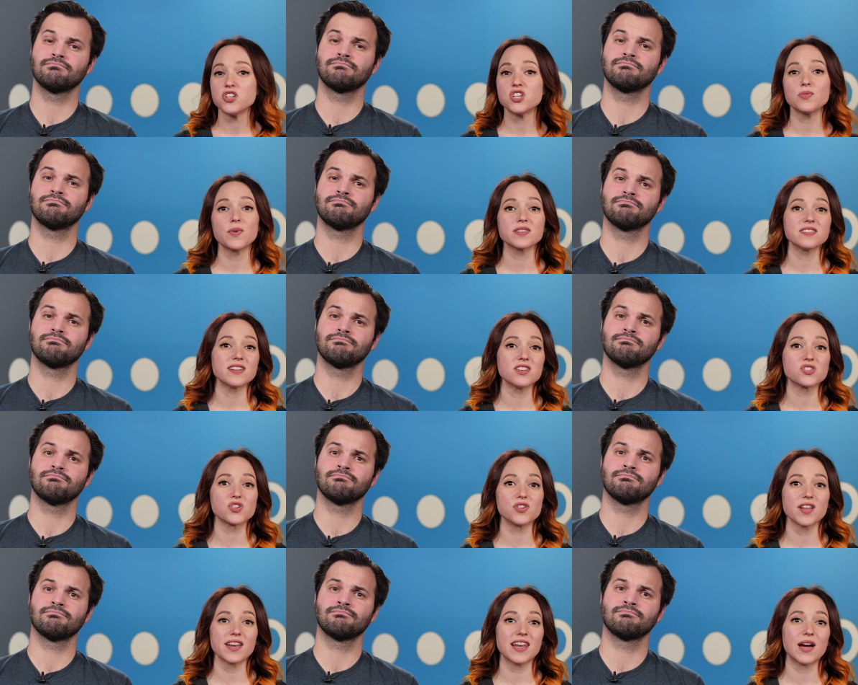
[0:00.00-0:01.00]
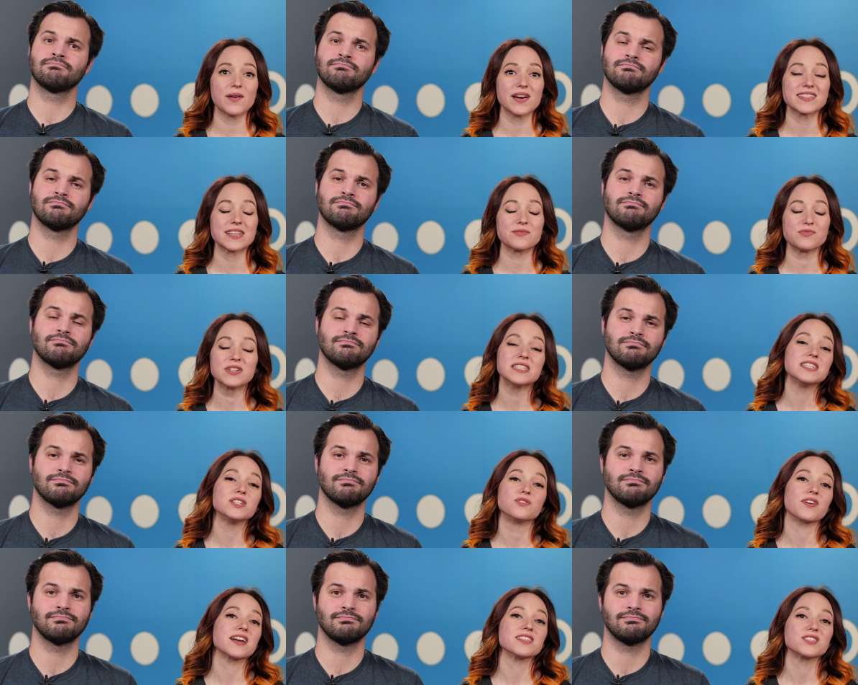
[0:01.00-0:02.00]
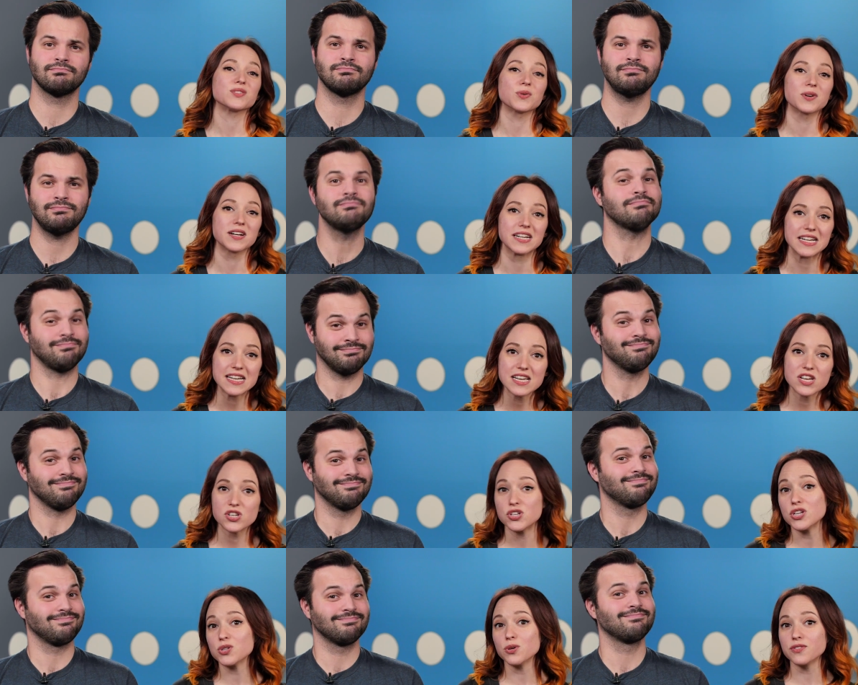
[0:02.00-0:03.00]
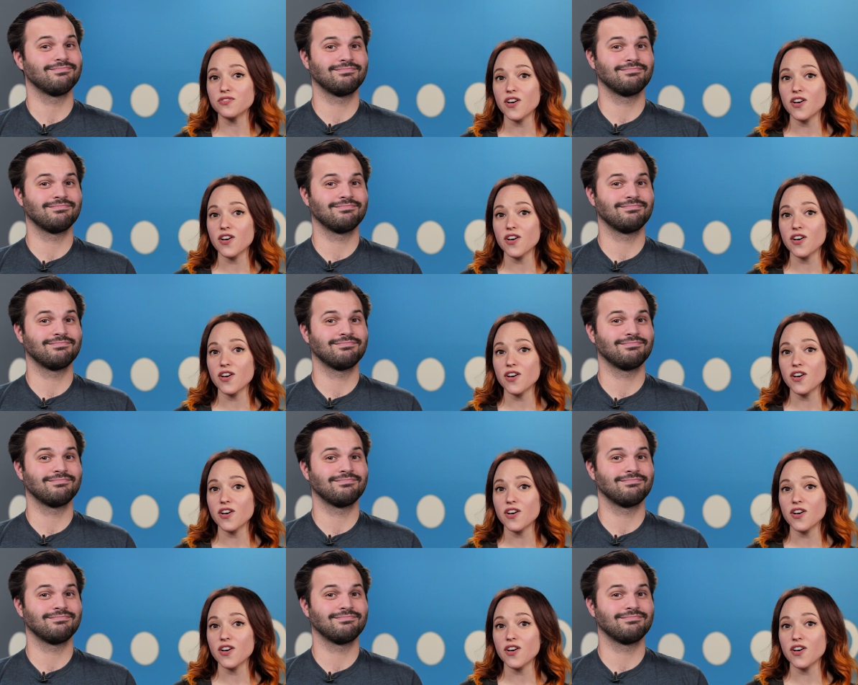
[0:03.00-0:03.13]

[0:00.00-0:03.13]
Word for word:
Speaker 1: She wasn't injured and now has a really great story. She told